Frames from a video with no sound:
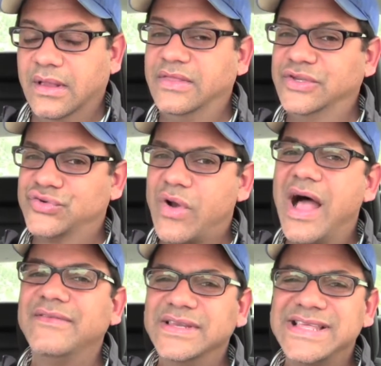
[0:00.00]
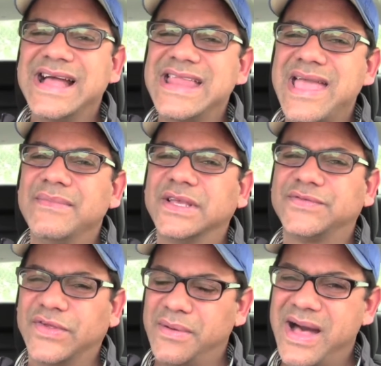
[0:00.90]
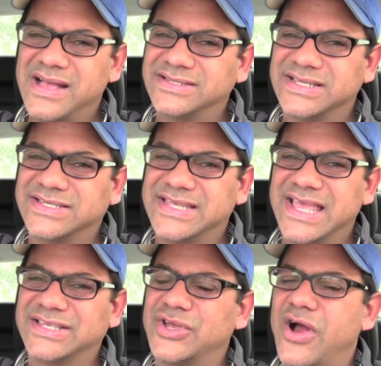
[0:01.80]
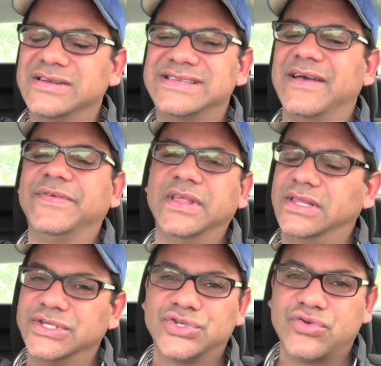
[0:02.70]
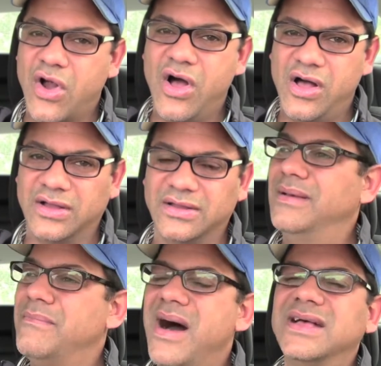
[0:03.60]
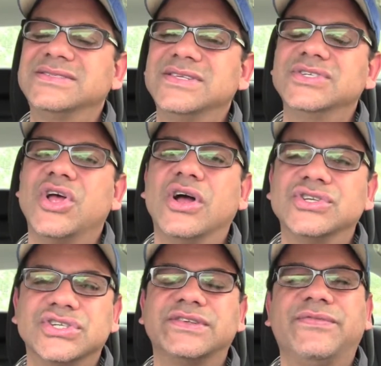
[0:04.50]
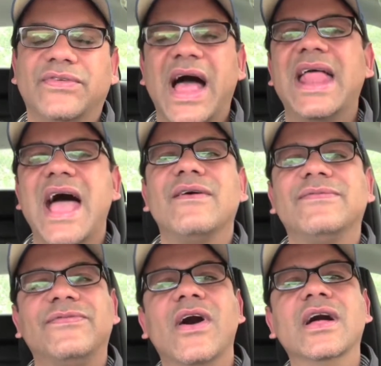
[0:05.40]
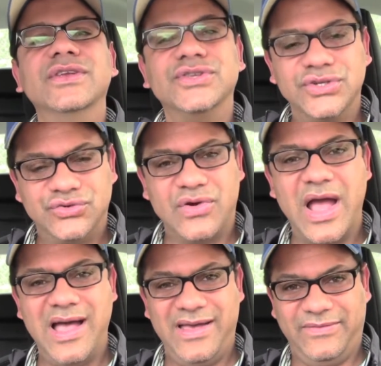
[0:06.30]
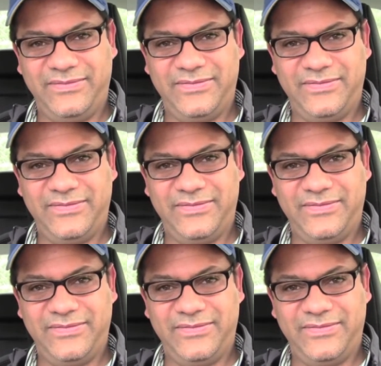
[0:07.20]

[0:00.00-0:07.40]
Now, the driving dynamics for the Mazda 6 are definitely strong. Mazdas are just flat out fun to drive.